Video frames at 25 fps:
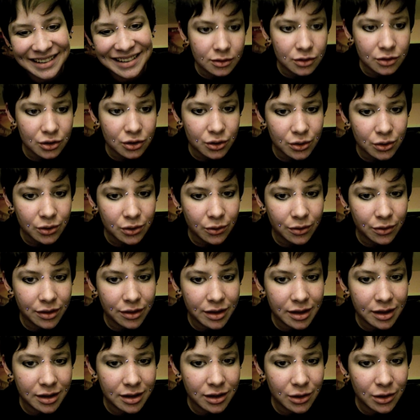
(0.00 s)
Do you
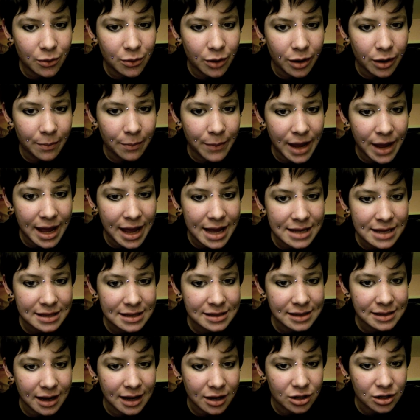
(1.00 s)
think you are
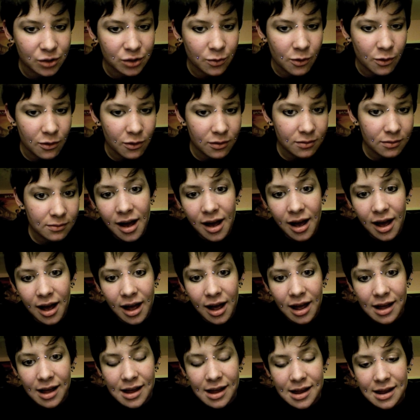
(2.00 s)
pansexual?
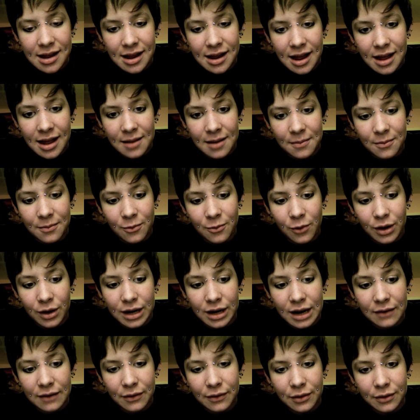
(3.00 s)
I am
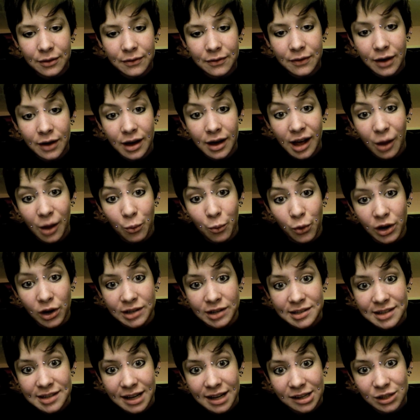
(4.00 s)
whatever the fuck I want
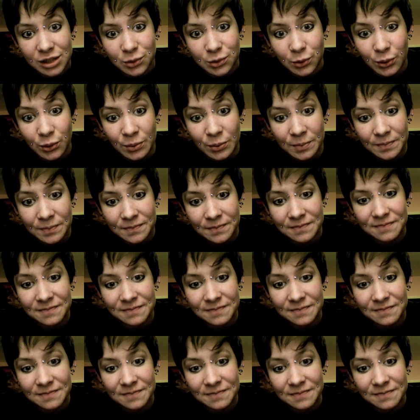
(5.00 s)
sexual.